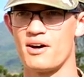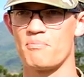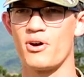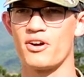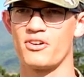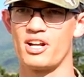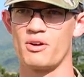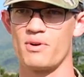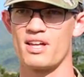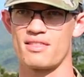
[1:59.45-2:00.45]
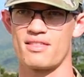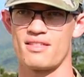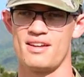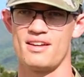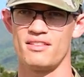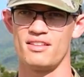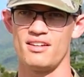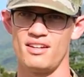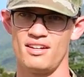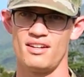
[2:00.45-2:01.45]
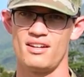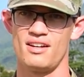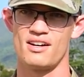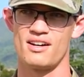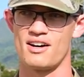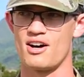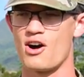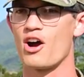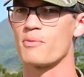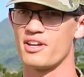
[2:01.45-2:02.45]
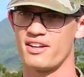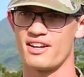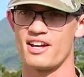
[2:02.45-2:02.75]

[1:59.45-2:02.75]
uh, partnering with the uh, Army